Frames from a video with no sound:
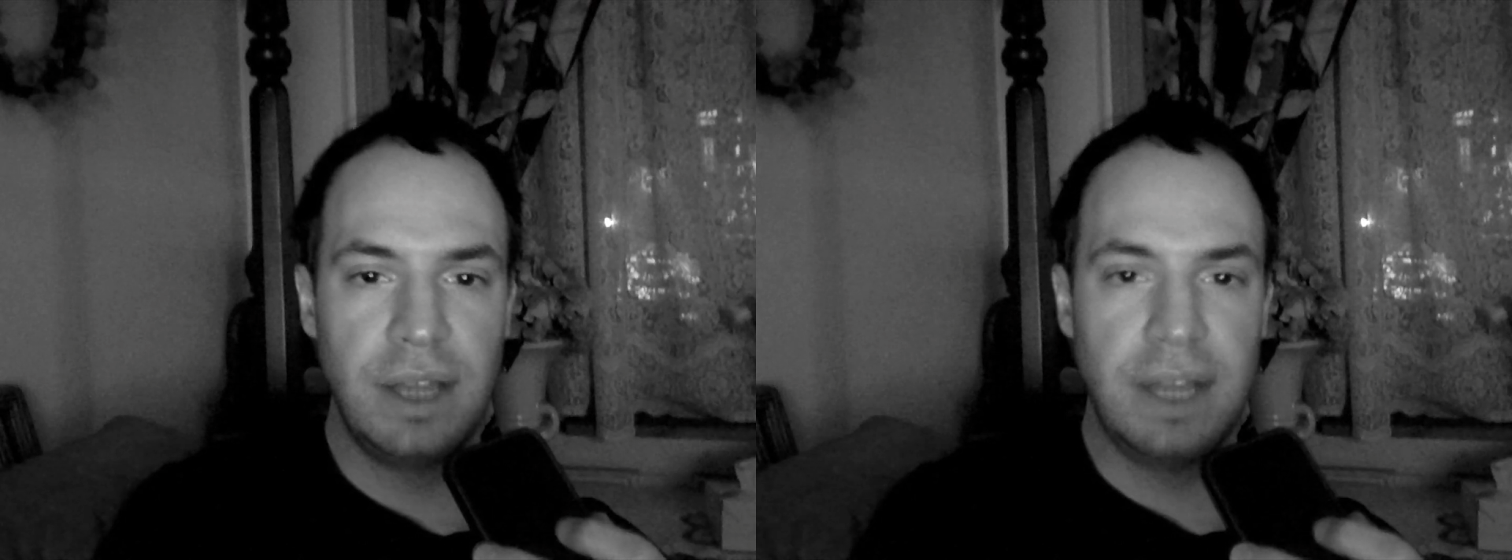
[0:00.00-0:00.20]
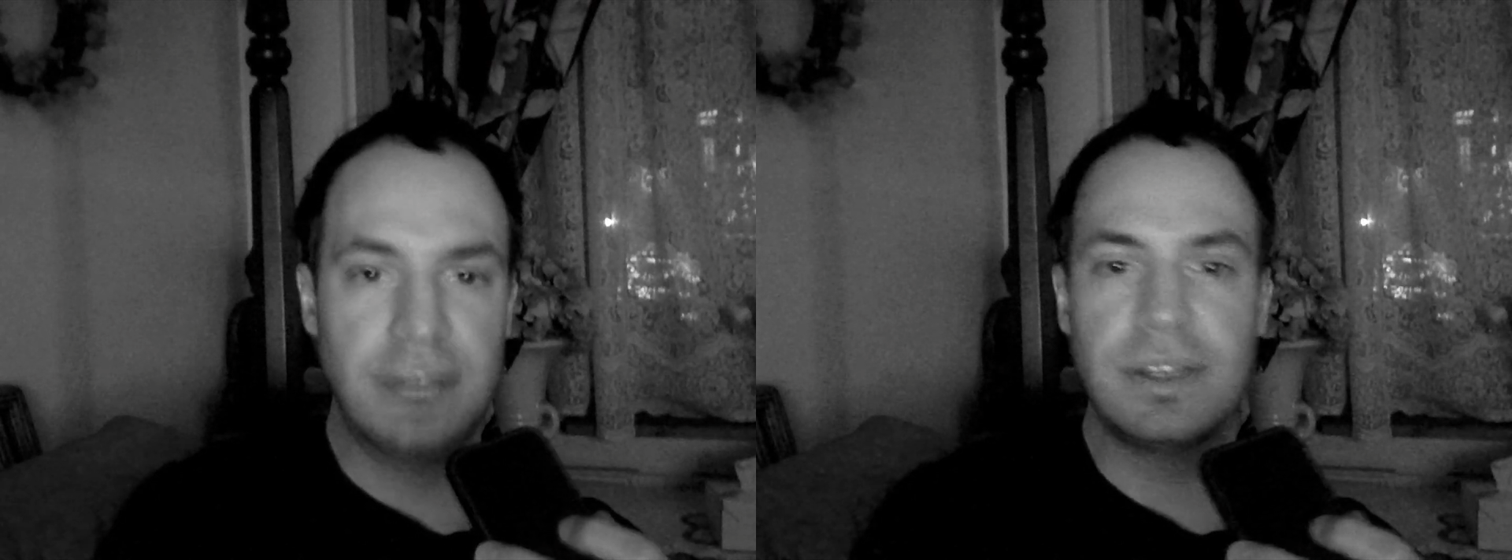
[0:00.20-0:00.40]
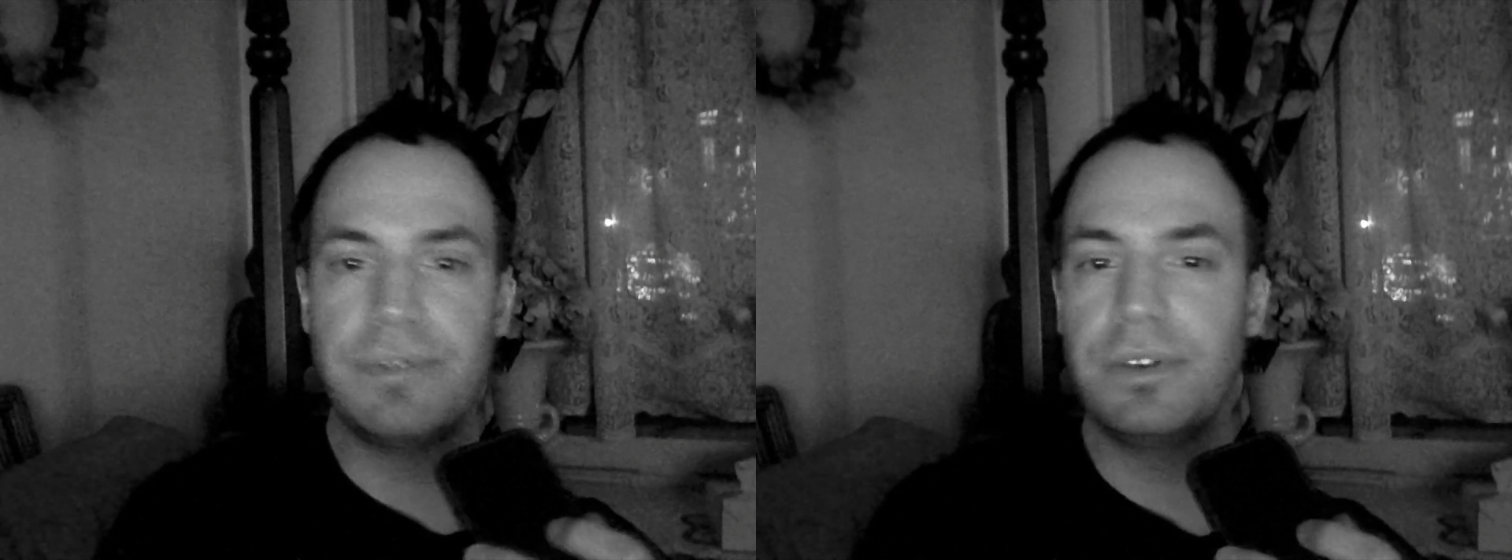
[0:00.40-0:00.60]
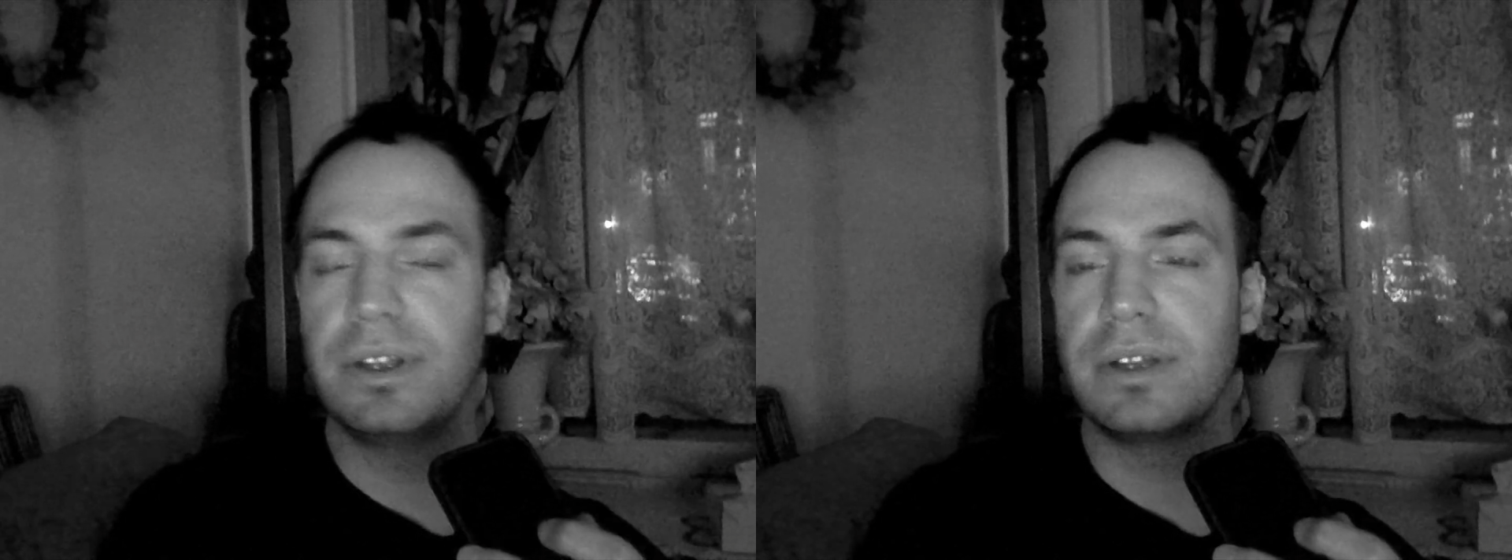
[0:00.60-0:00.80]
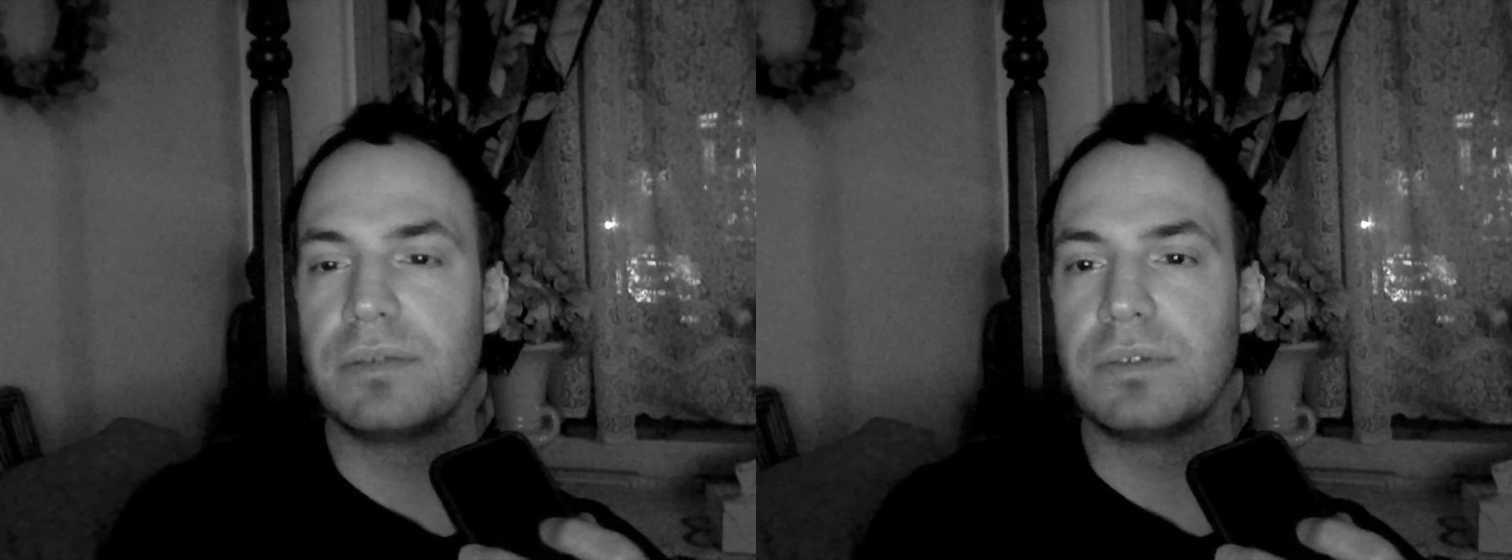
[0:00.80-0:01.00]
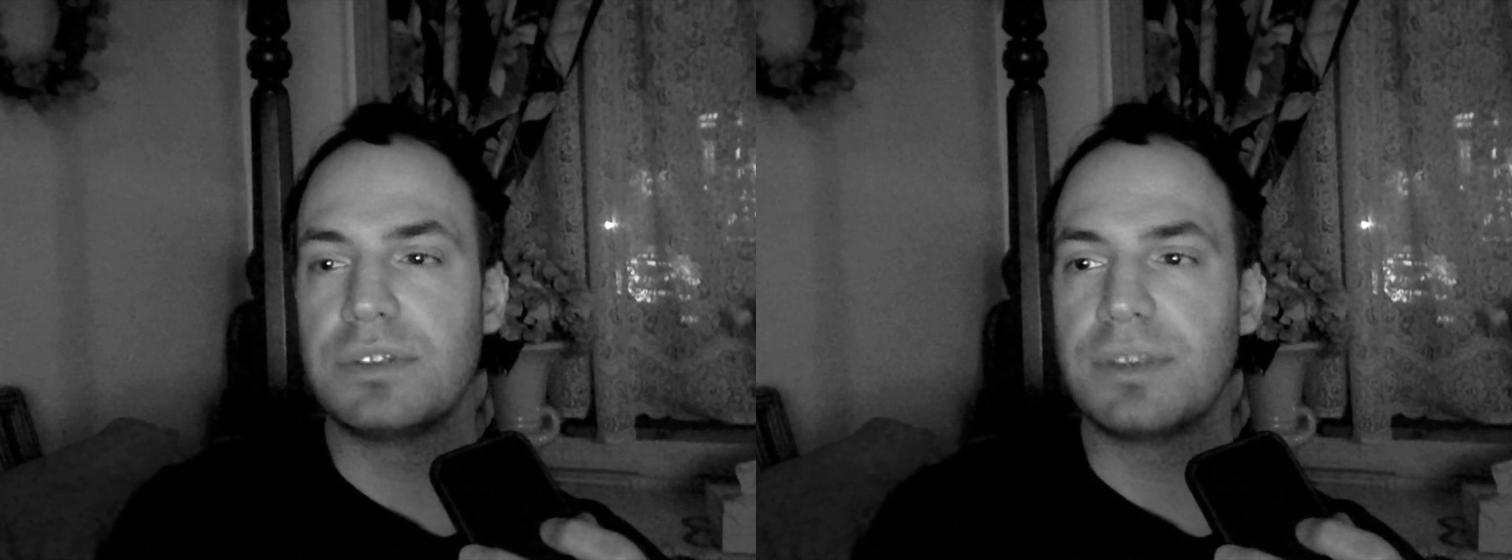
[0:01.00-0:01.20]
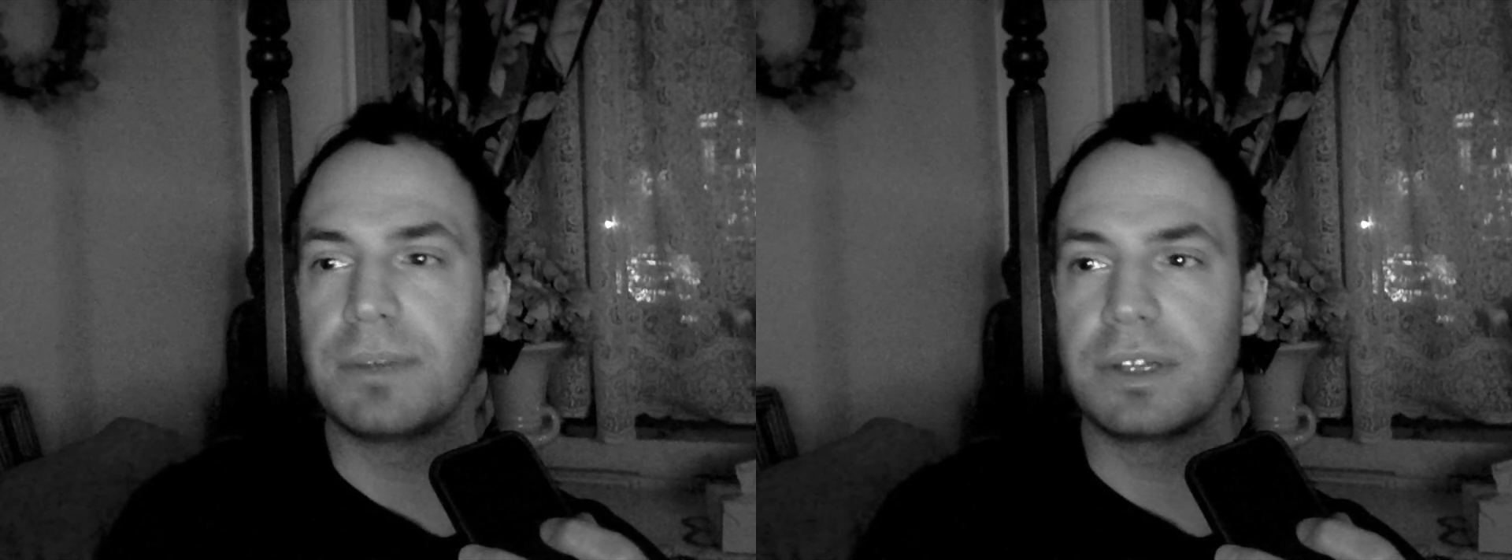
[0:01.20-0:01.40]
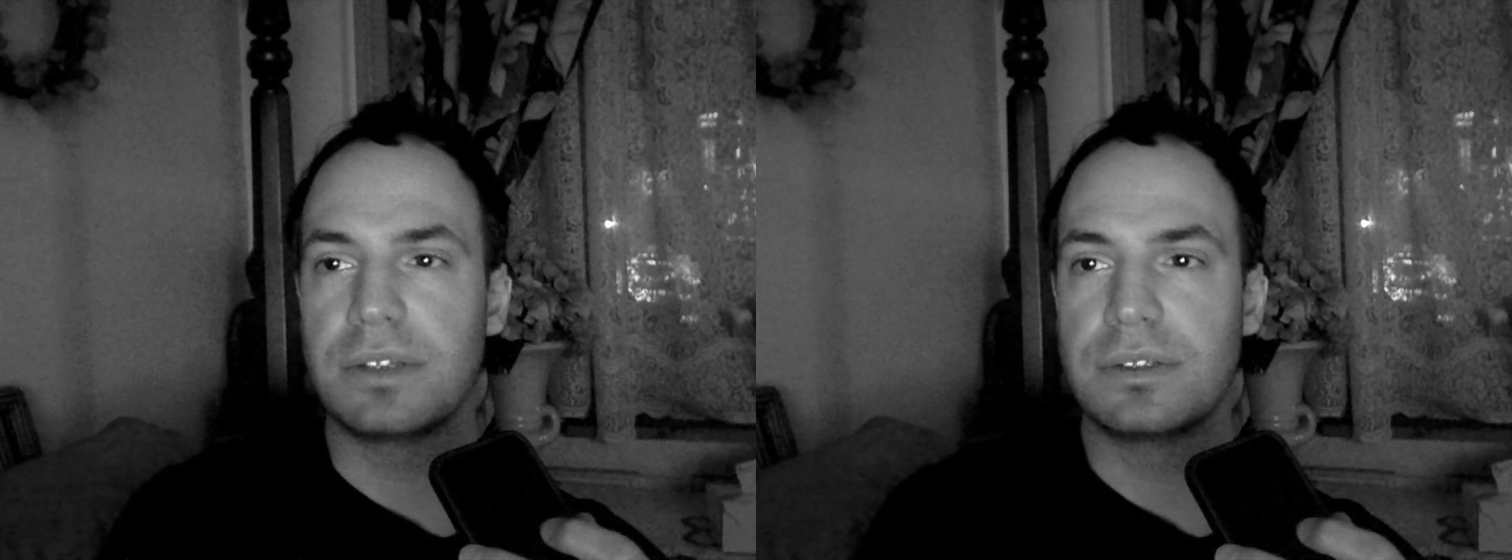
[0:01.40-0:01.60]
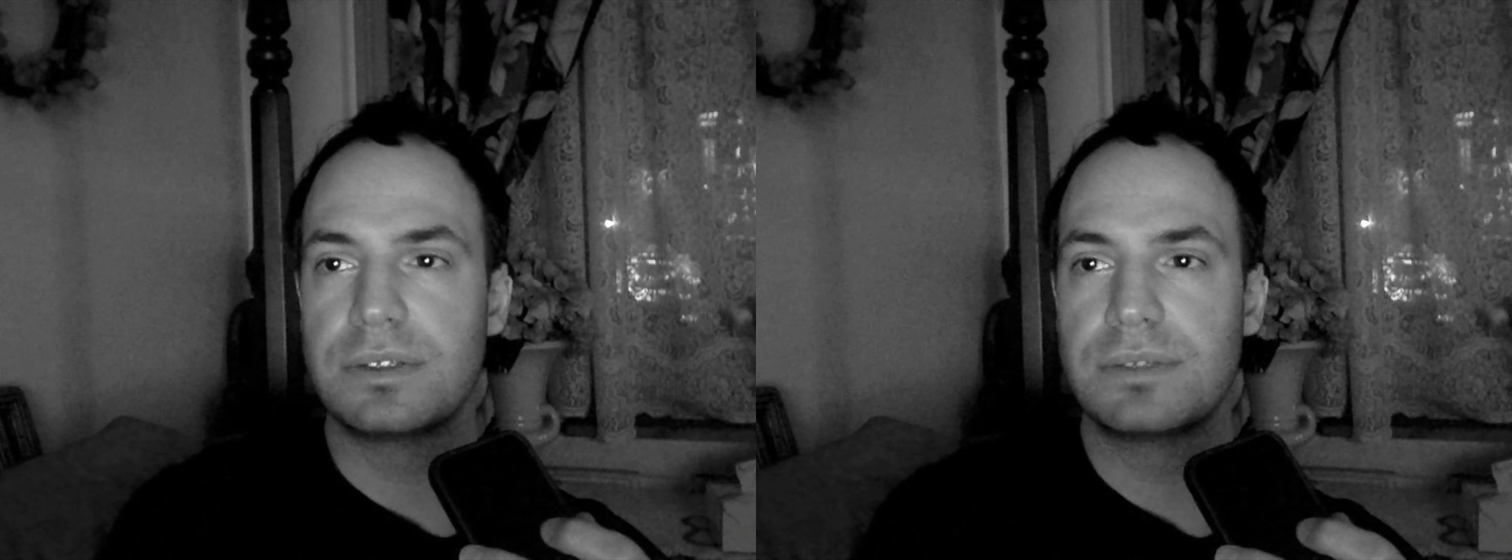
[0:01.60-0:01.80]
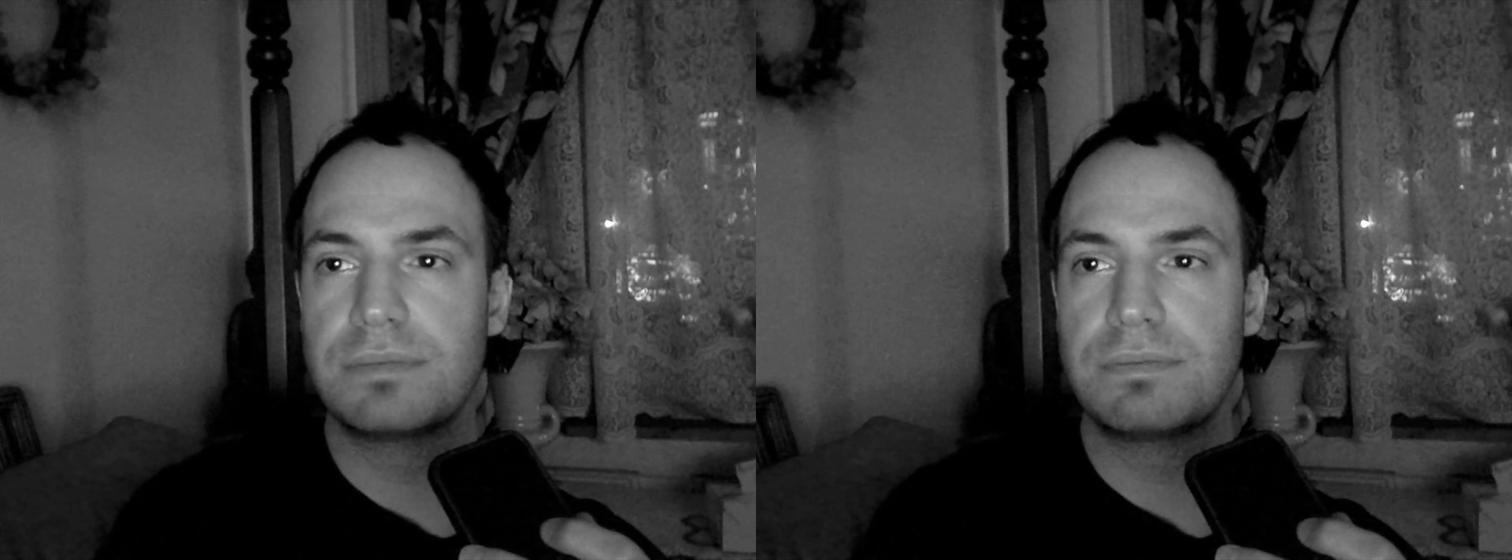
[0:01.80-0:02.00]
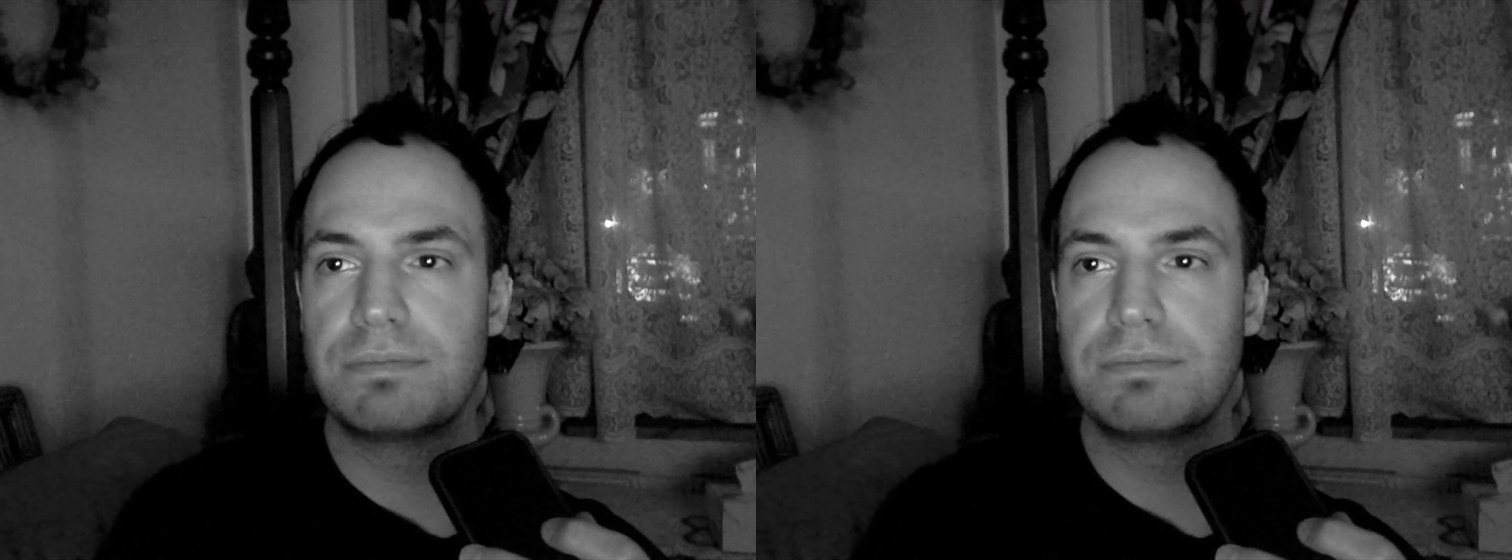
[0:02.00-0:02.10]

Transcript: it's different than when something's